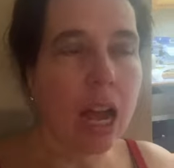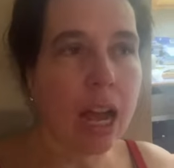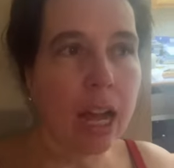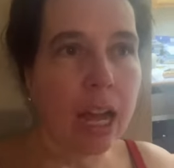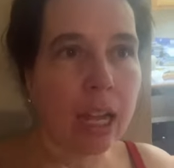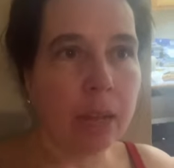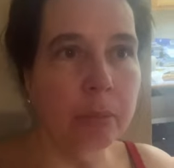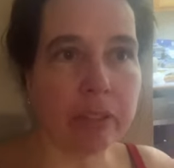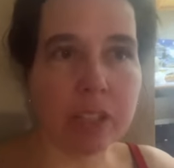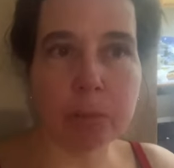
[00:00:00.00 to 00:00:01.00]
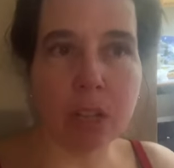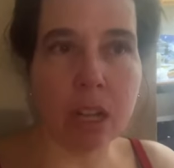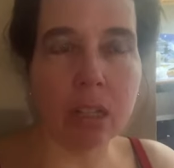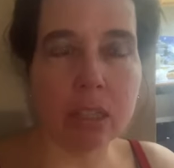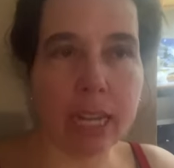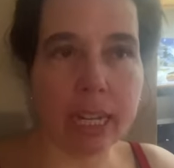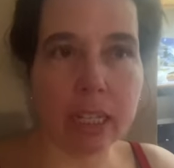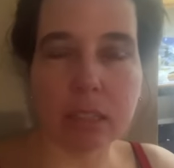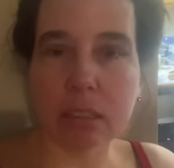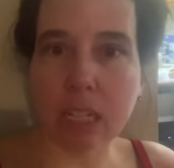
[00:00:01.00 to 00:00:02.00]
Um, I've kept all like
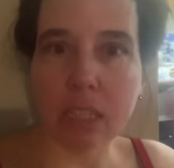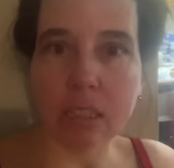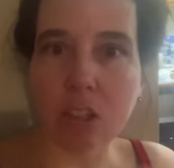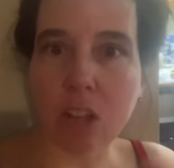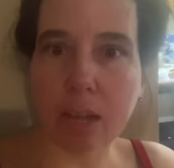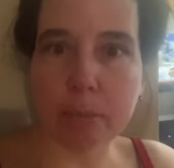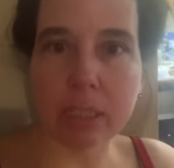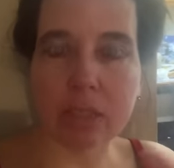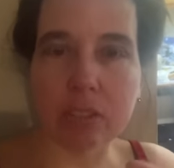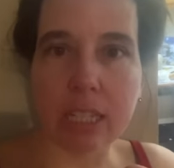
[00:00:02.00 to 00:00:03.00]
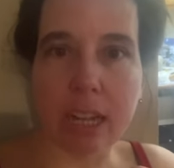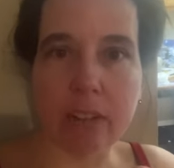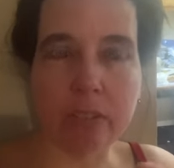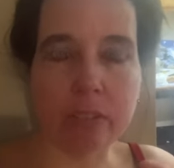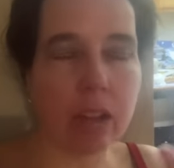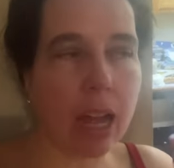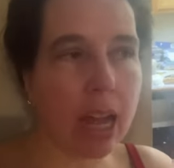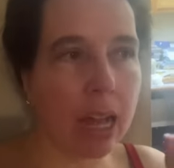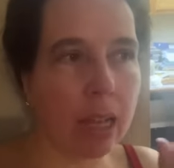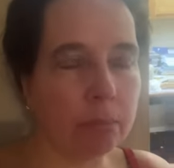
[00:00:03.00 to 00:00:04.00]
tons of copies of stuff.
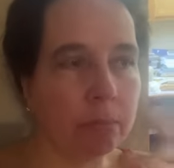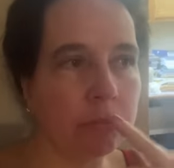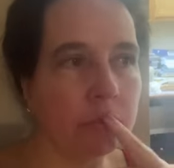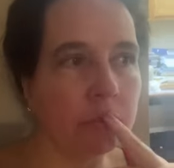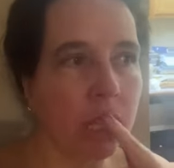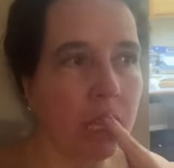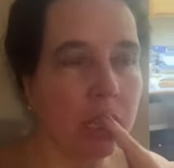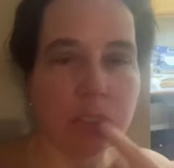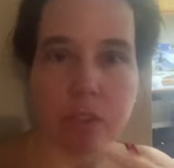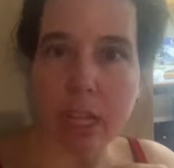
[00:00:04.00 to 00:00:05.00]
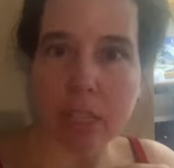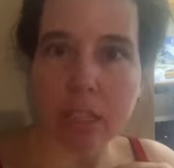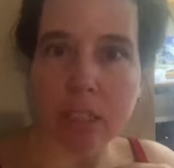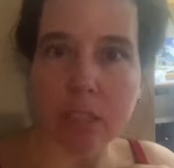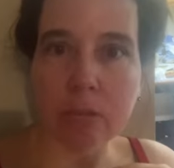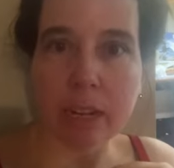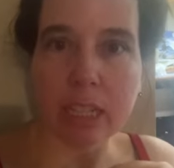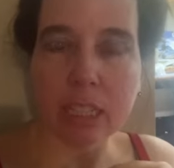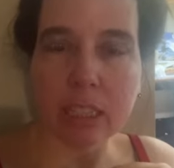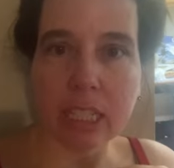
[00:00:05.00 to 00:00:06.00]
Um, his father
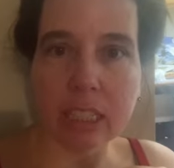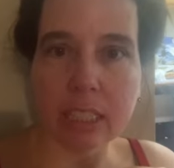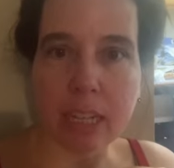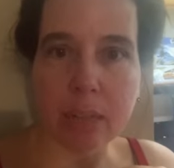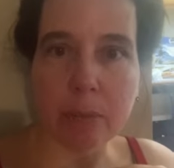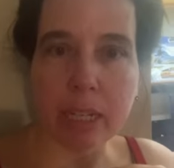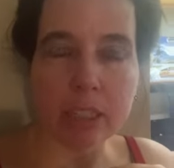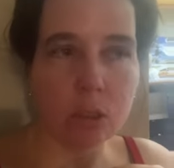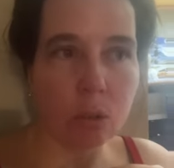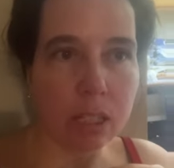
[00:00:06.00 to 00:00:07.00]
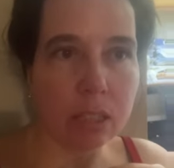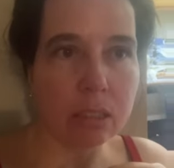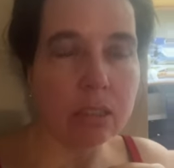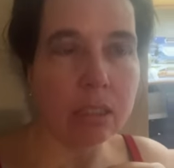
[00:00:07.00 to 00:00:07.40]
threatening to kick down my door.